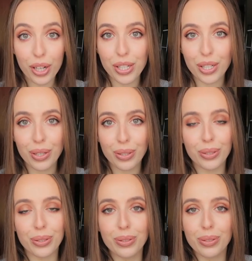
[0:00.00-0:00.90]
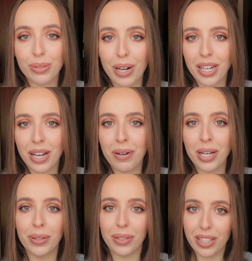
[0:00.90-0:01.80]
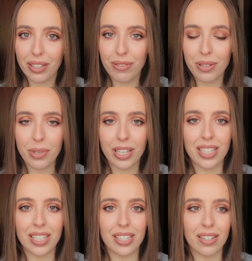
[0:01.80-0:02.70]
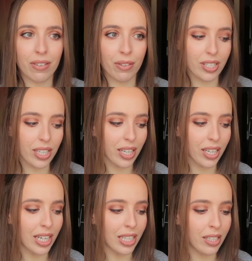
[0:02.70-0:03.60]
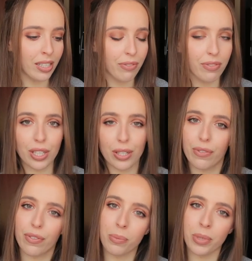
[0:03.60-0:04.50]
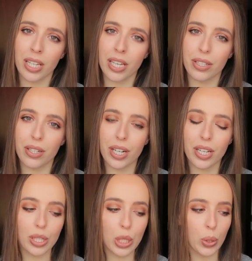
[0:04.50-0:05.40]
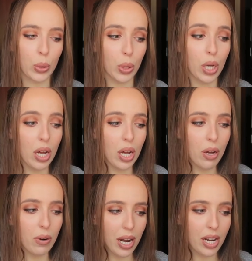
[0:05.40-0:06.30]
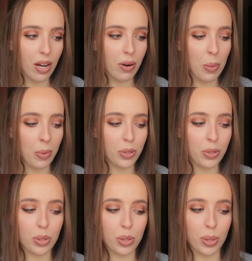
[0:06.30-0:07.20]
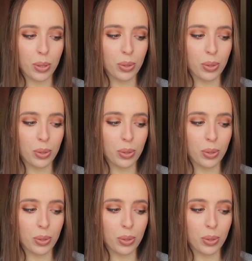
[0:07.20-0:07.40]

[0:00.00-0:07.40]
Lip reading: Okay, so right now I look different because it's another day. I didn't finish filming yesterday, so right now I'm going to show